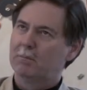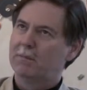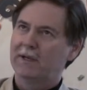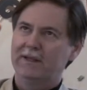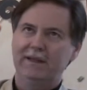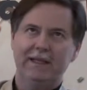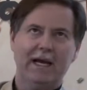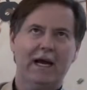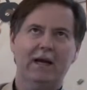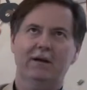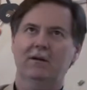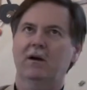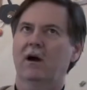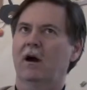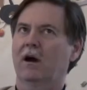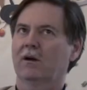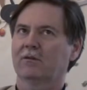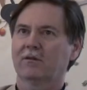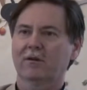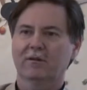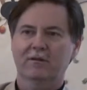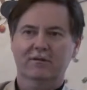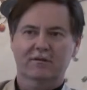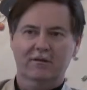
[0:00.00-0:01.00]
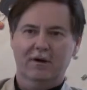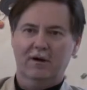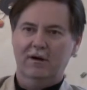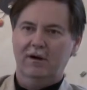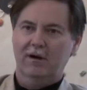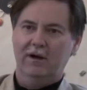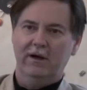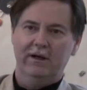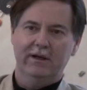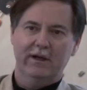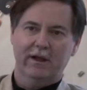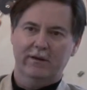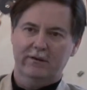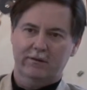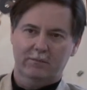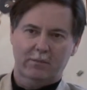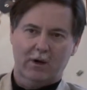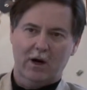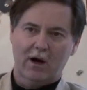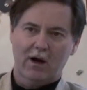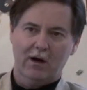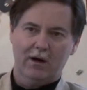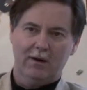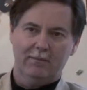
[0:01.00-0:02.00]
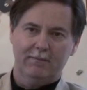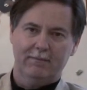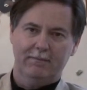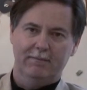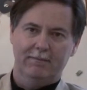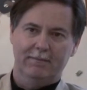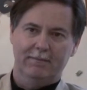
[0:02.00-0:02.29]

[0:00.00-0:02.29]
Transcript: but that causes another problem.